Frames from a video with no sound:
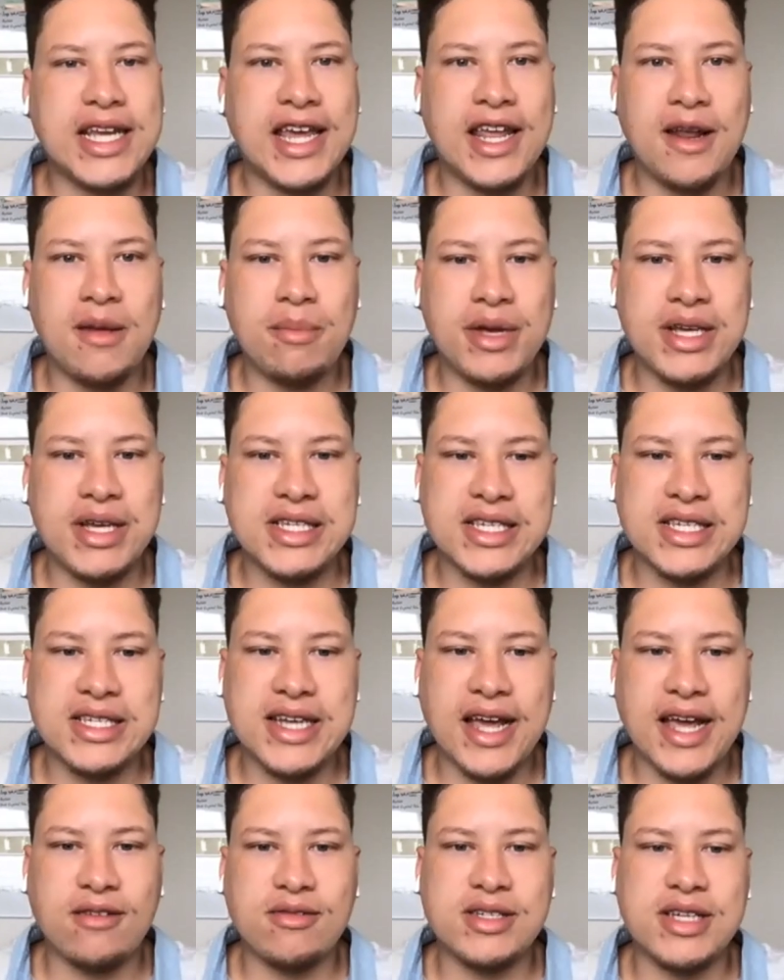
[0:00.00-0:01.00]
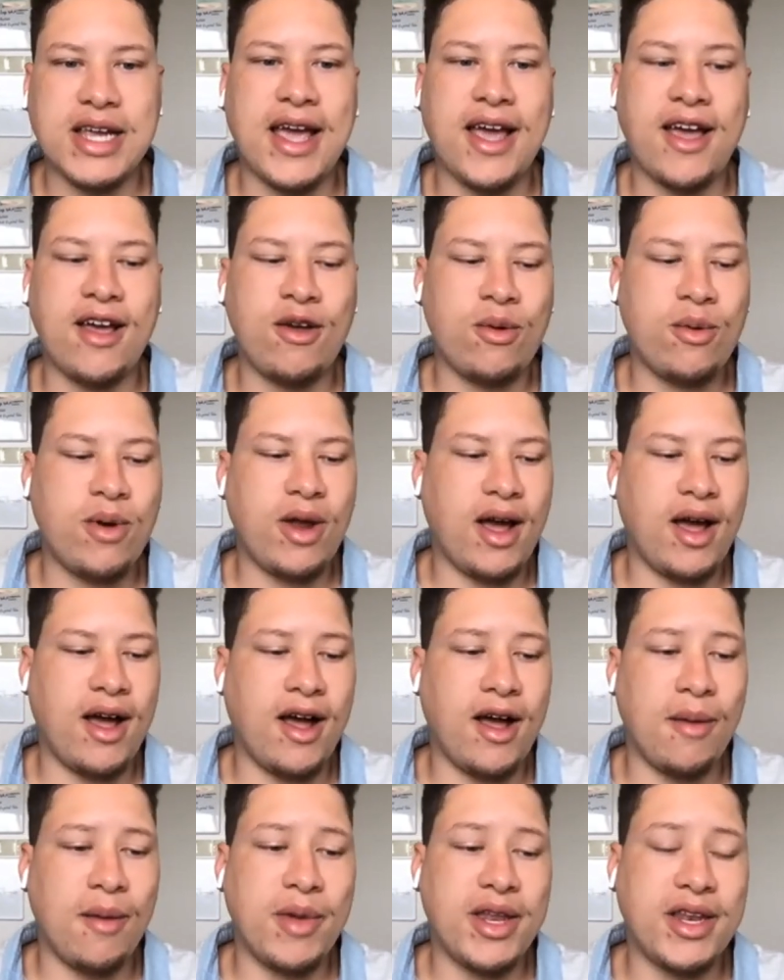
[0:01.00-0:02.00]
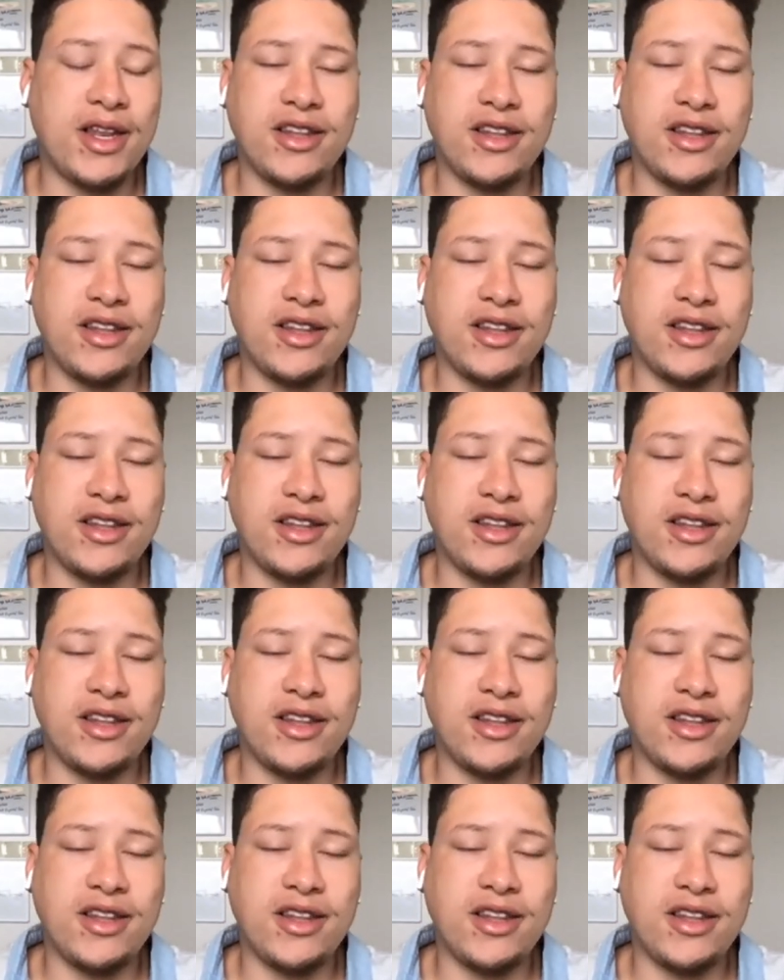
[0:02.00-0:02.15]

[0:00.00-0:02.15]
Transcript: want to get in business downtown,